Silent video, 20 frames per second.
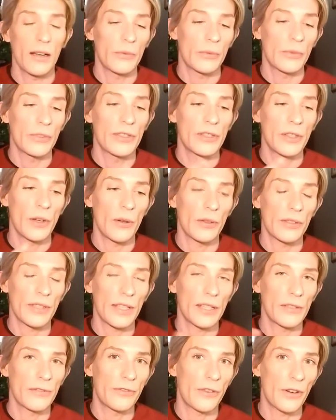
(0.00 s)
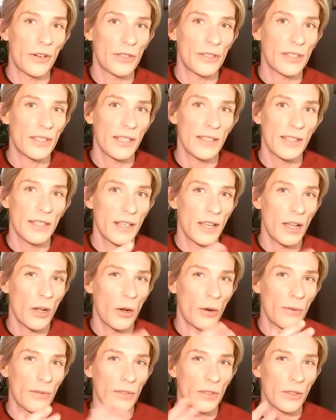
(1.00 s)
result at first and then
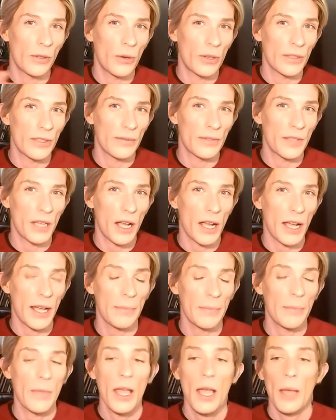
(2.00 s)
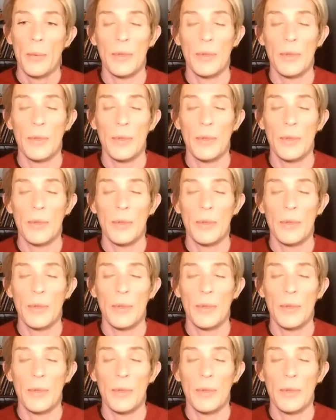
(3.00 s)
over the course of time,